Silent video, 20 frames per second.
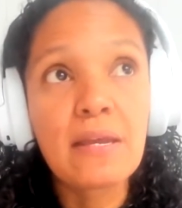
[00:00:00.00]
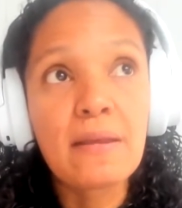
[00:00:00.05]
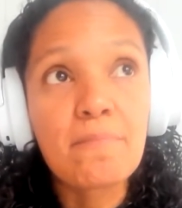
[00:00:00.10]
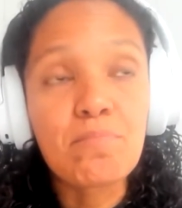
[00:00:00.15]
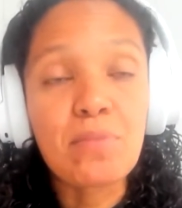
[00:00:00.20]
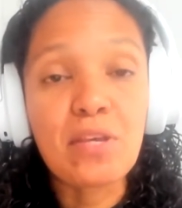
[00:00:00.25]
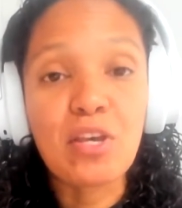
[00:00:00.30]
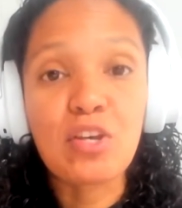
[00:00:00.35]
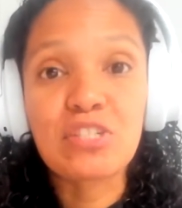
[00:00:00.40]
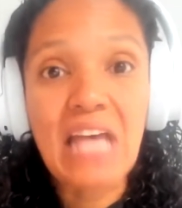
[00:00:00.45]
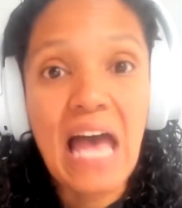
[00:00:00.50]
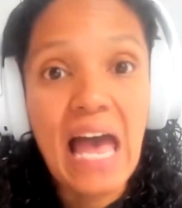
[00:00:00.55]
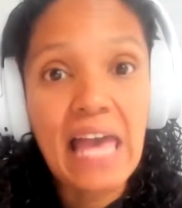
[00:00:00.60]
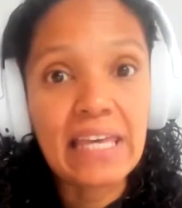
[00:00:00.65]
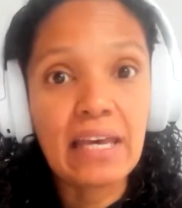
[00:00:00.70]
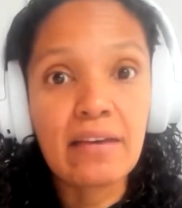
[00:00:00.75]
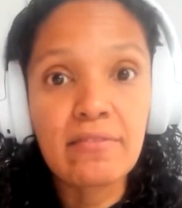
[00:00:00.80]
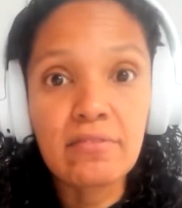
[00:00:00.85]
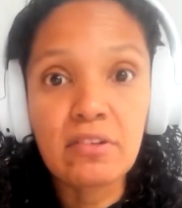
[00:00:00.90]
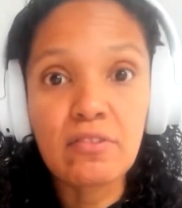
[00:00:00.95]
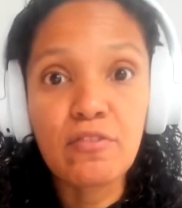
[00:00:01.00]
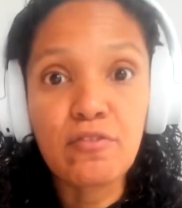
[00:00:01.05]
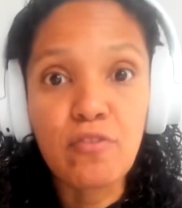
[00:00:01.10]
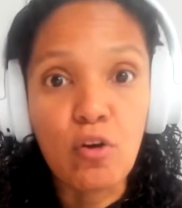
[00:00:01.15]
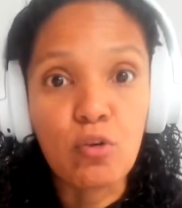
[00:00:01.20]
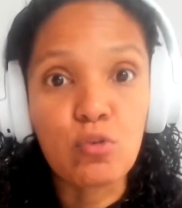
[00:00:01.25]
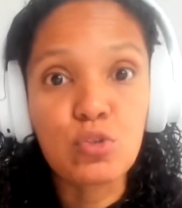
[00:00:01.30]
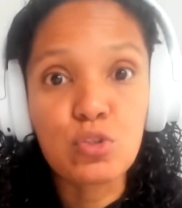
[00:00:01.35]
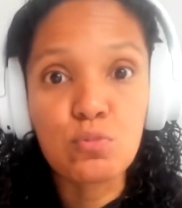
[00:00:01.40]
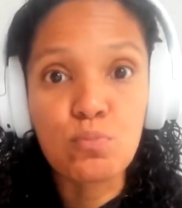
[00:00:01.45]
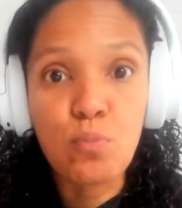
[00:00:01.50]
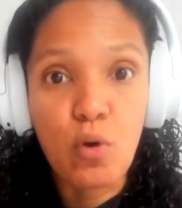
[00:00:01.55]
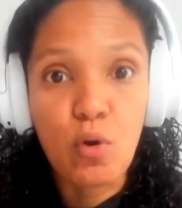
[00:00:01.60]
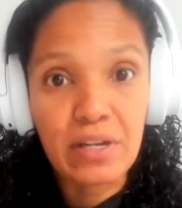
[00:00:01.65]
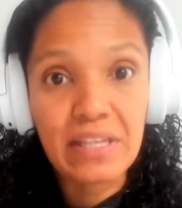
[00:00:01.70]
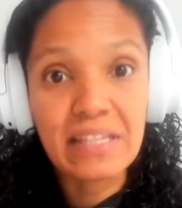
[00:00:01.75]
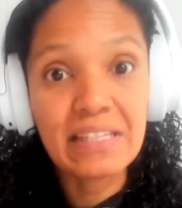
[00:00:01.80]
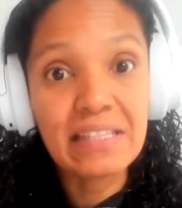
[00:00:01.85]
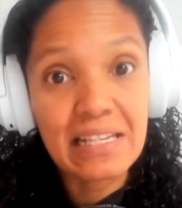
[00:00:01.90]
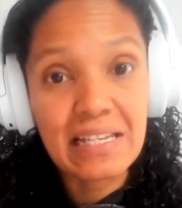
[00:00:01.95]
because I can focus more
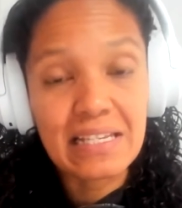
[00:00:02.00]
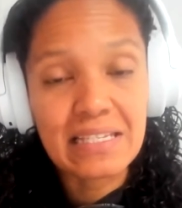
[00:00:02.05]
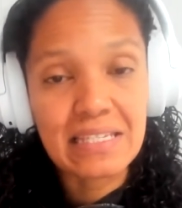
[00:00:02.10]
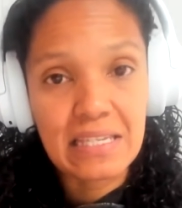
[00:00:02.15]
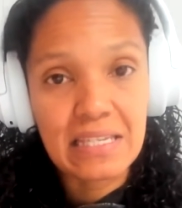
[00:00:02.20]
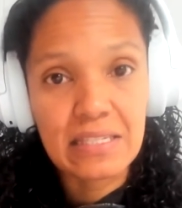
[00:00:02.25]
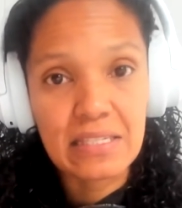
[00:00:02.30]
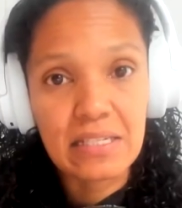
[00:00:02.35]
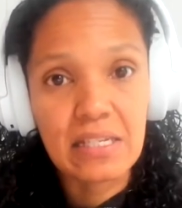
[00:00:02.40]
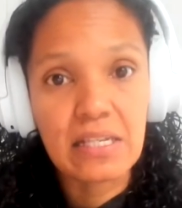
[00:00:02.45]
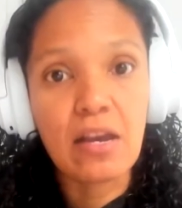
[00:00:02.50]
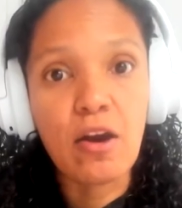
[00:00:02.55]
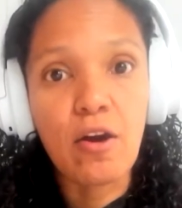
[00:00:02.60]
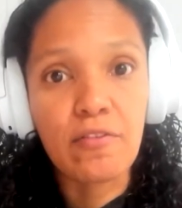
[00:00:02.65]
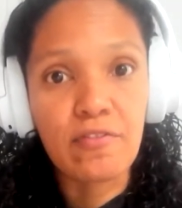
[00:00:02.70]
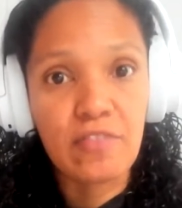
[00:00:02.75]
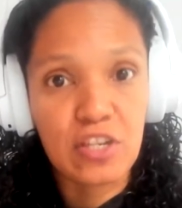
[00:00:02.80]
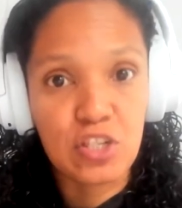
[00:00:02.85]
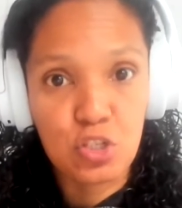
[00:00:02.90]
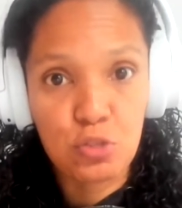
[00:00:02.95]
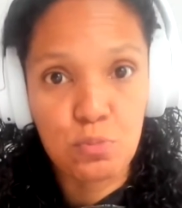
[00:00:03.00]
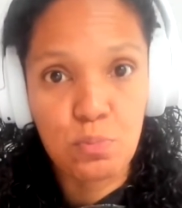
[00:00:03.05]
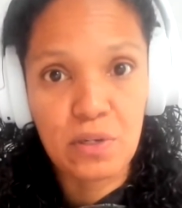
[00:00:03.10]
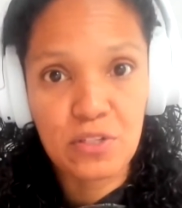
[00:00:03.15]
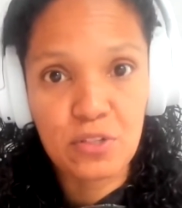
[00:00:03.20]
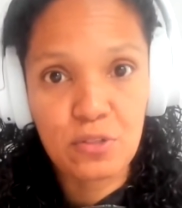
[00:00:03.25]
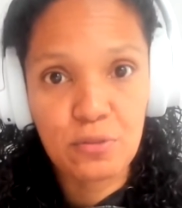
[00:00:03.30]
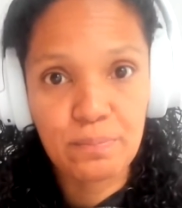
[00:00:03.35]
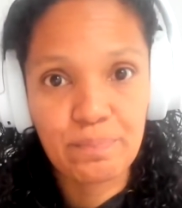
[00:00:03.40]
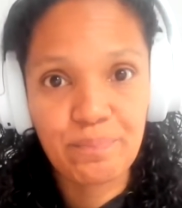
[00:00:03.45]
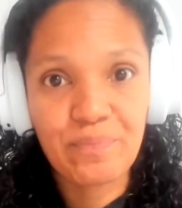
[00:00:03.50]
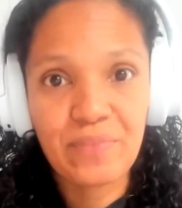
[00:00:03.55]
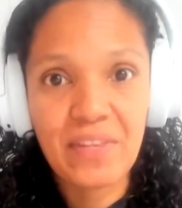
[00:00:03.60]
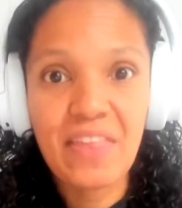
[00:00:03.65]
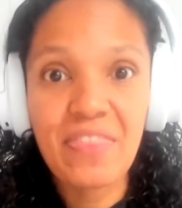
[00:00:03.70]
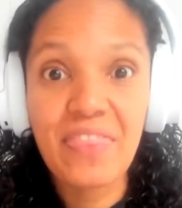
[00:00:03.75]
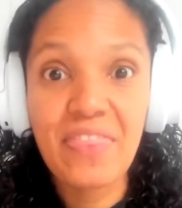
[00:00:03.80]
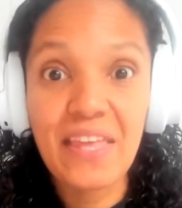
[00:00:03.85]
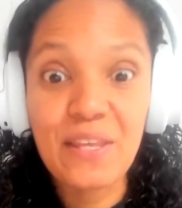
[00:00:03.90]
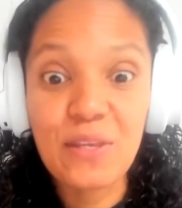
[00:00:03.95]
in the necessity of each person.
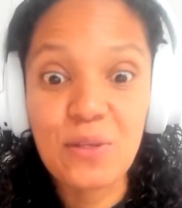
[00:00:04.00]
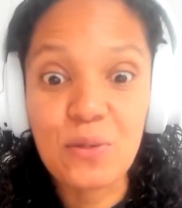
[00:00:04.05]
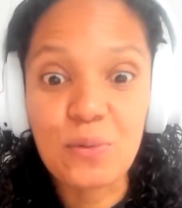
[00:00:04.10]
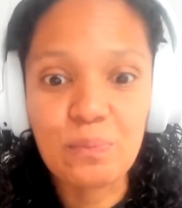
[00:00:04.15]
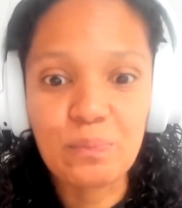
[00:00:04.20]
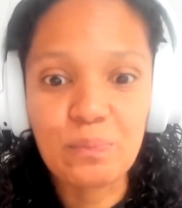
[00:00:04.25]
Thank you.